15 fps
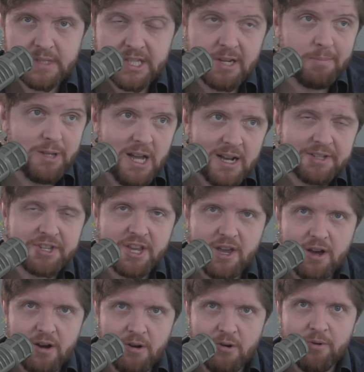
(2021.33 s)
De
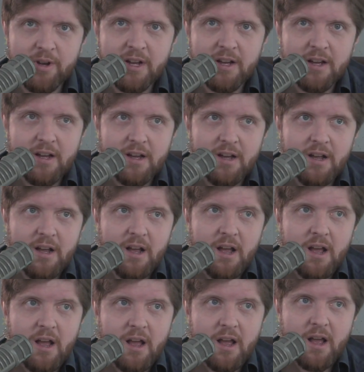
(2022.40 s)
Blasio
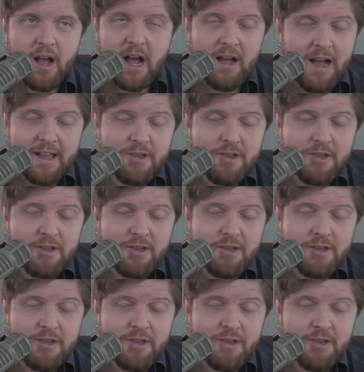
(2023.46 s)
I,